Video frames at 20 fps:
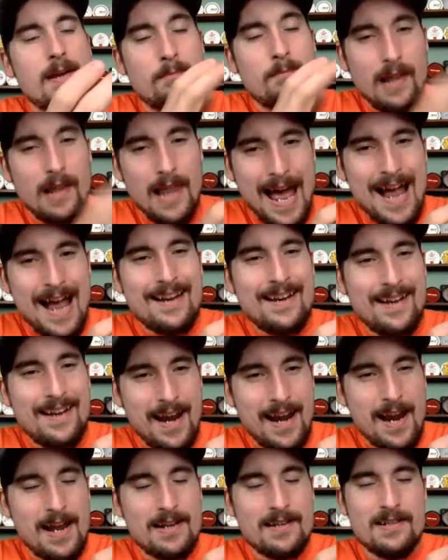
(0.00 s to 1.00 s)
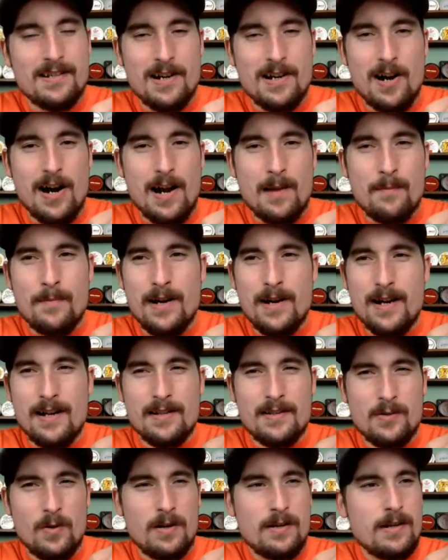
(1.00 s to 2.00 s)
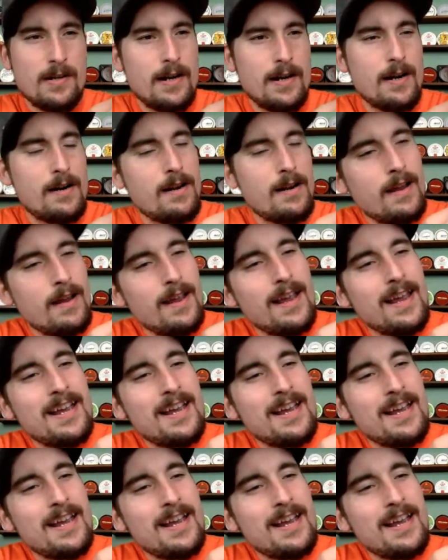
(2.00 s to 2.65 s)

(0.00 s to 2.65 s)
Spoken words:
black can. Sorry, I'm sort of tired.